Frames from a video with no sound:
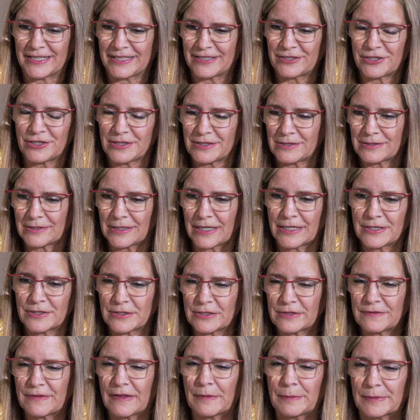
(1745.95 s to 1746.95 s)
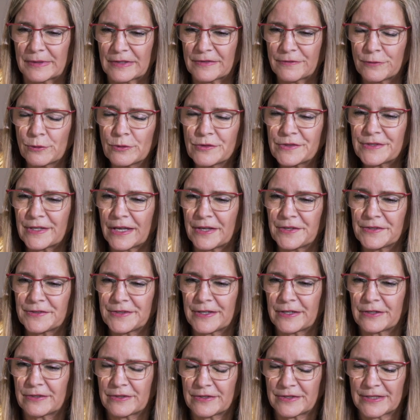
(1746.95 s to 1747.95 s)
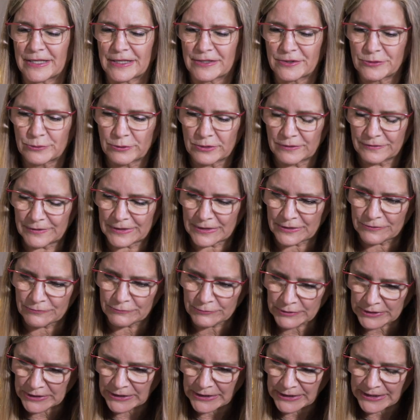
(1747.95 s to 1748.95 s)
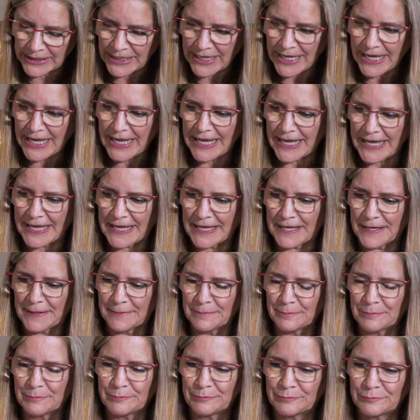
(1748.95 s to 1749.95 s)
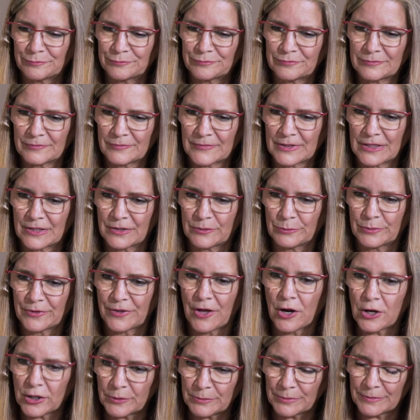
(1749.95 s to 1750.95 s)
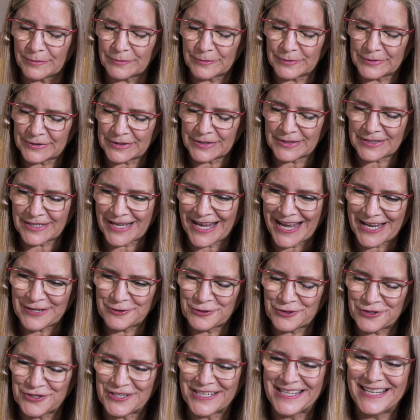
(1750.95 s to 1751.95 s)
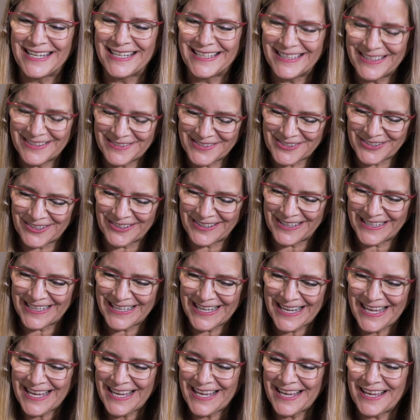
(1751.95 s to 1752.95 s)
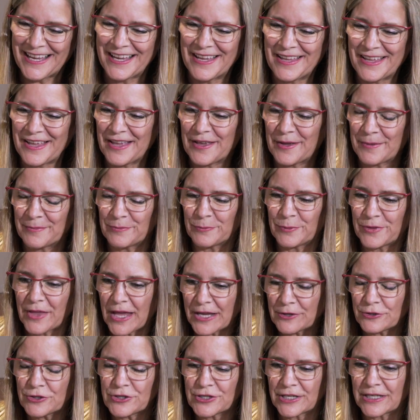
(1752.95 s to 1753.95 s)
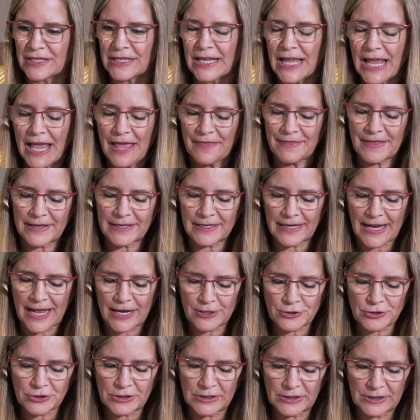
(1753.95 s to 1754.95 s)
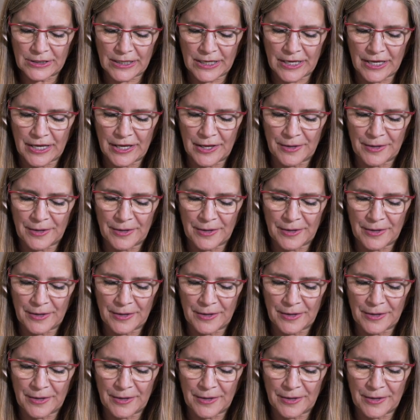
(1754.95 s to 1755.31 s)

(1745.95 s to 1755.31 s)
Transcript: She's a scientist developing fuel cells that sort of can really, with hydrogen, with hydrogen, that can actually